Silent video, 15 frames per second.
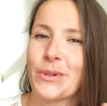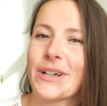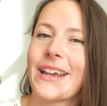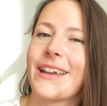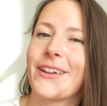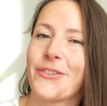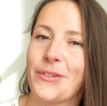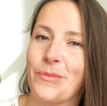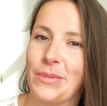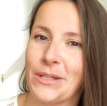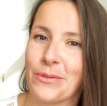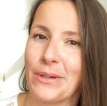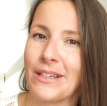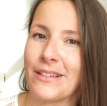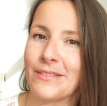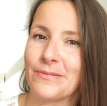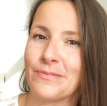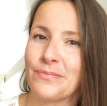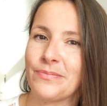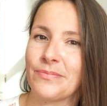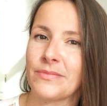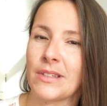We're kind of in between.
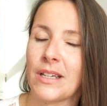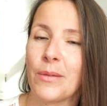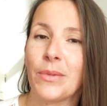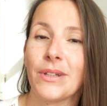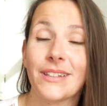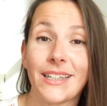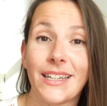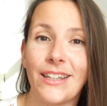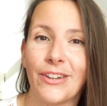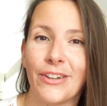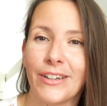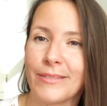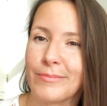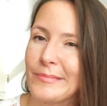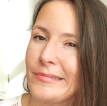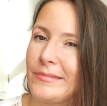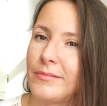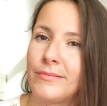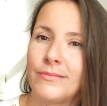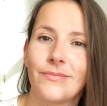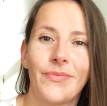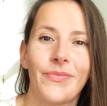But trigger,
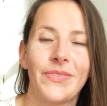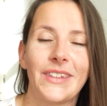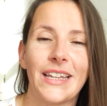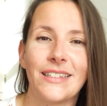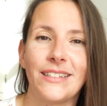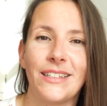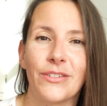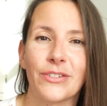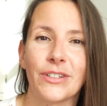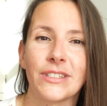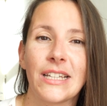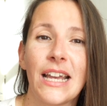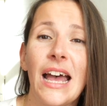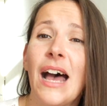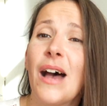that's different.